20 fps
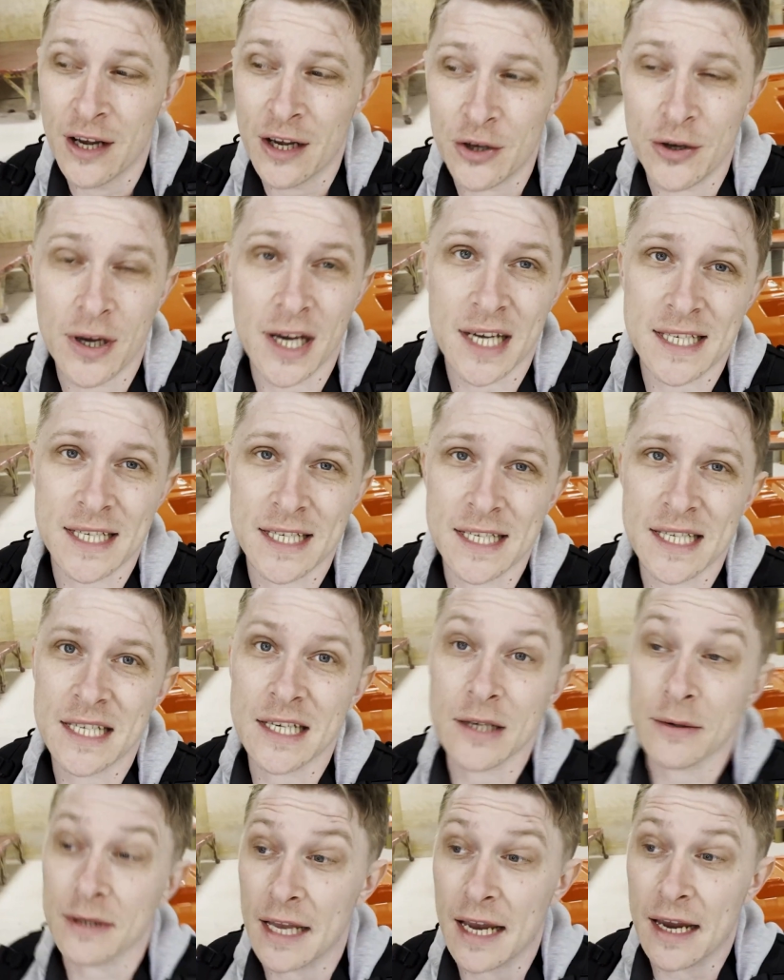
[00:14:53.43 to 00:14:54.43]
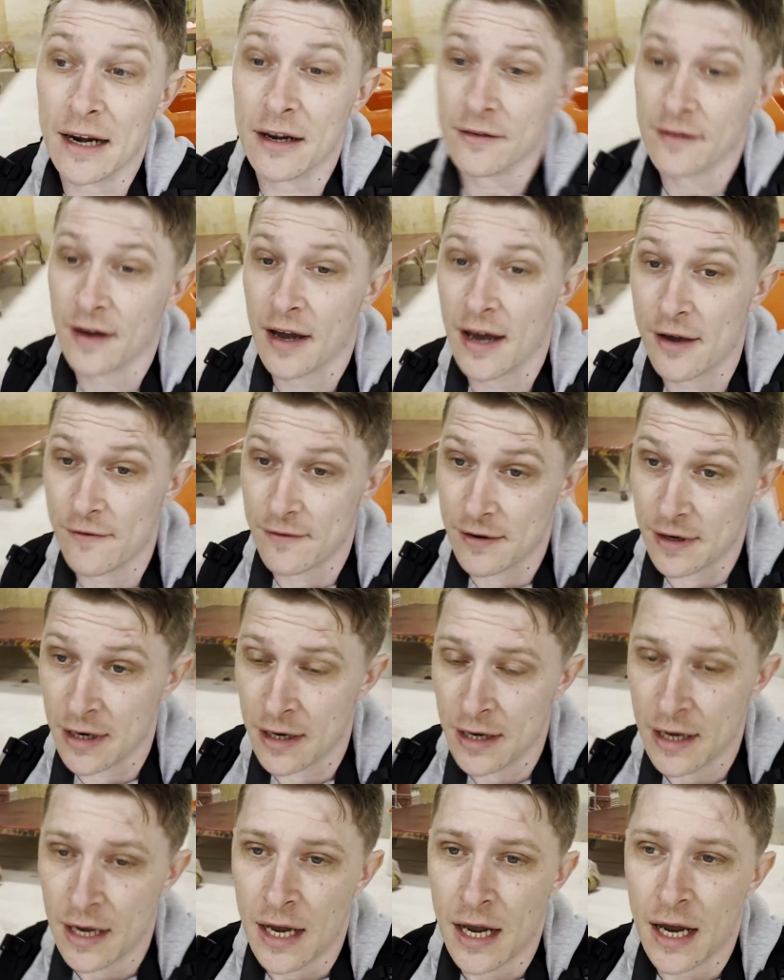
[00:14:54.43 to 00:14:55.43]
You guys didn't see with the 85, and
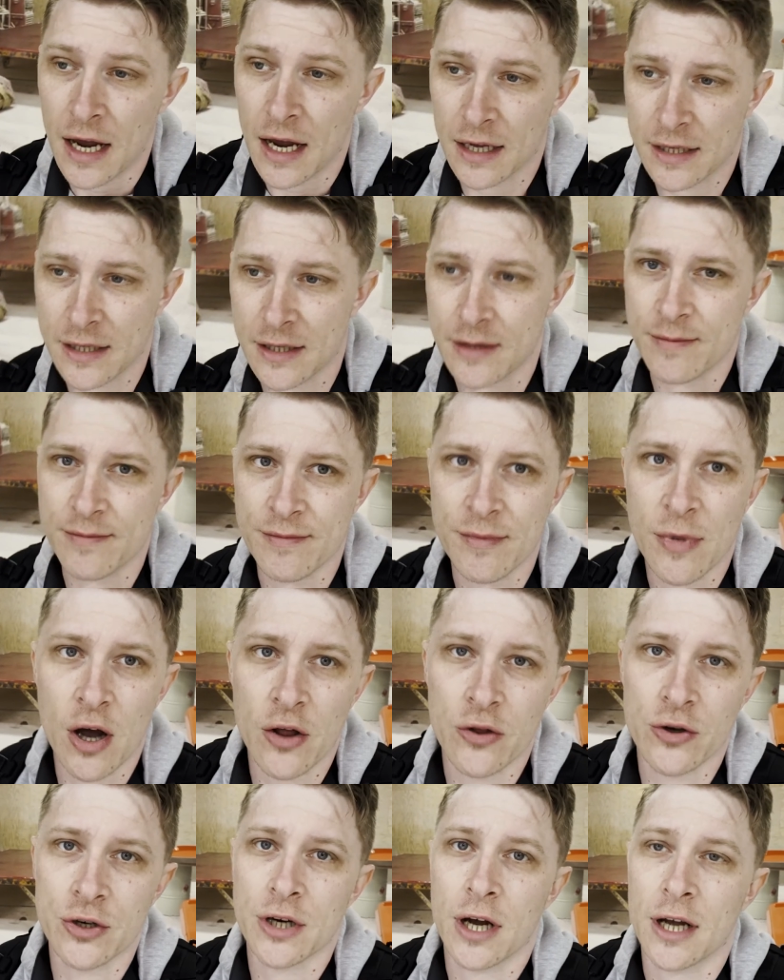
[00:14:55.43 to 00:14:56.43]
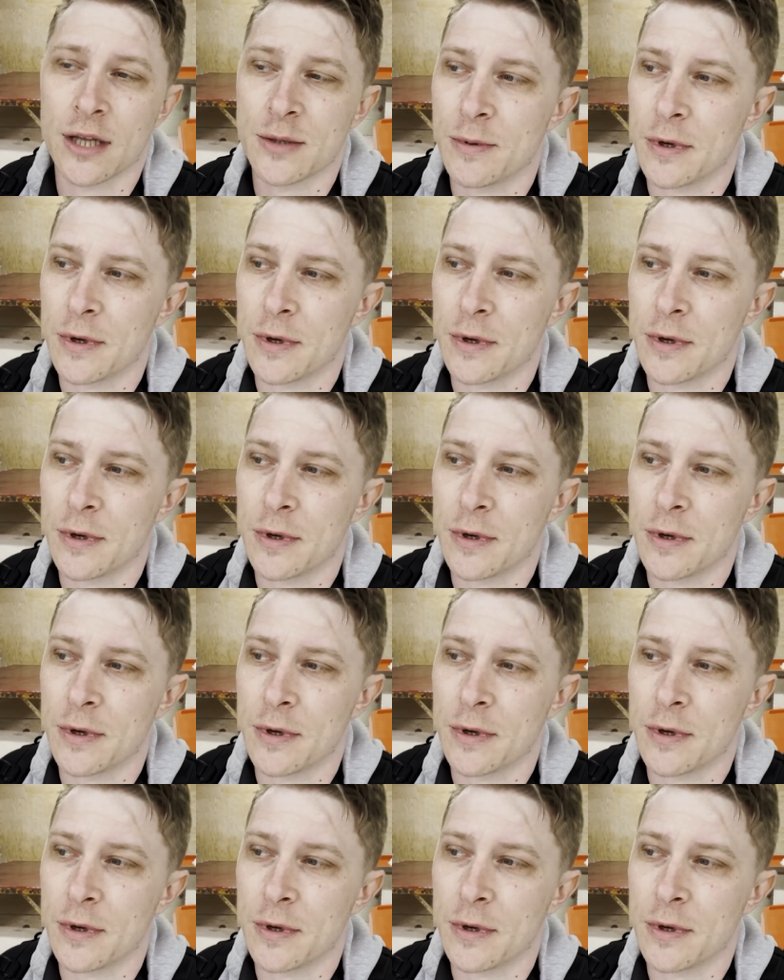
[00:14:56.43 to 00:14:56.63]
got some other shots,